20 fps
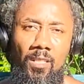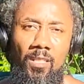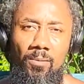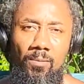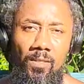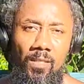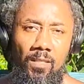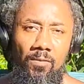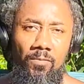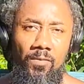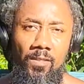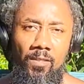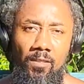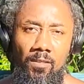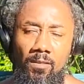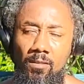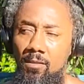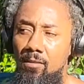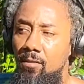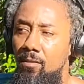Keep living.
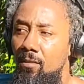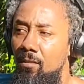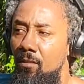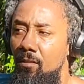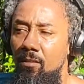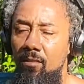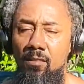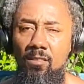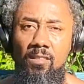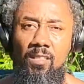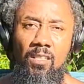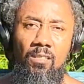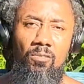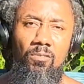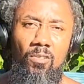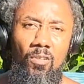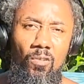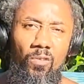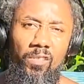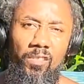
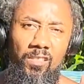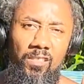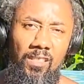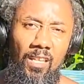Keep going.